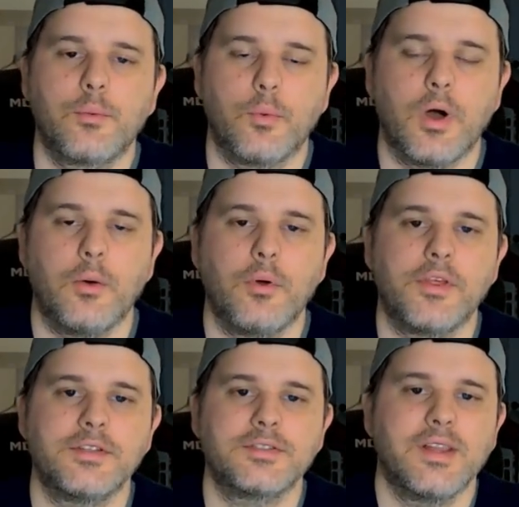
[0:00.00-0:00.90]
with
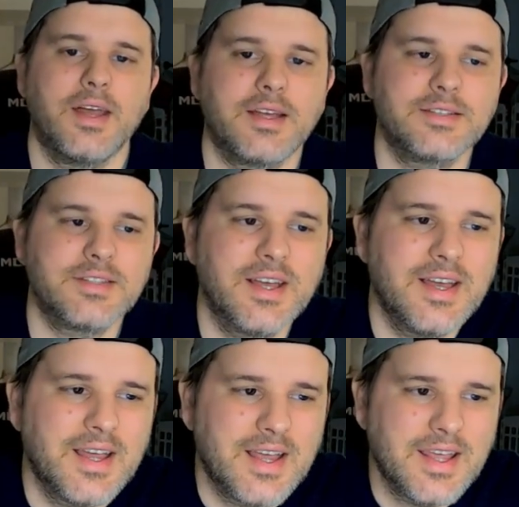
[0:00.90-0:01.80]
his legs.
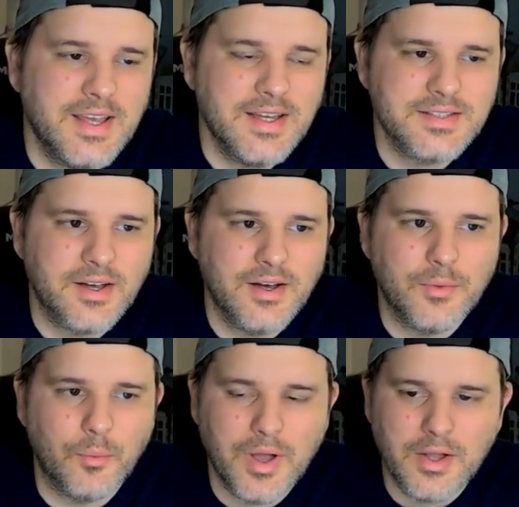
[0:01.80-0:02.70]
He has
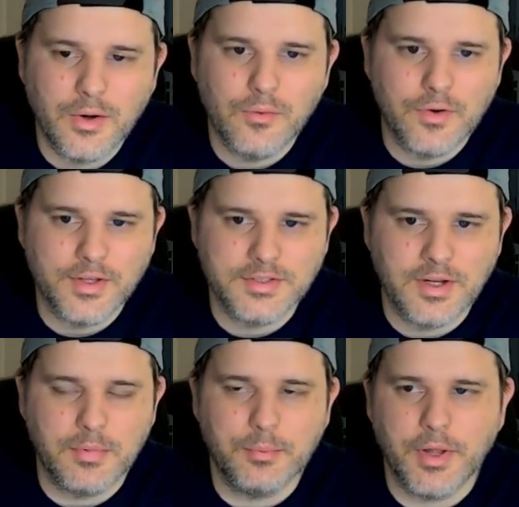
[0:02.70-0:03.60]
gone way over this
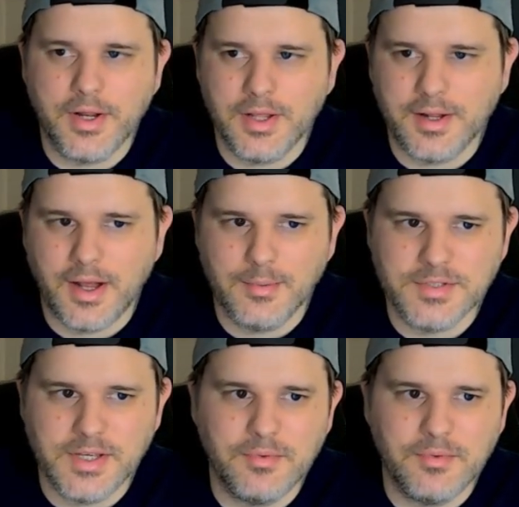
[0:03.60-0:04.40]
number plenty of times.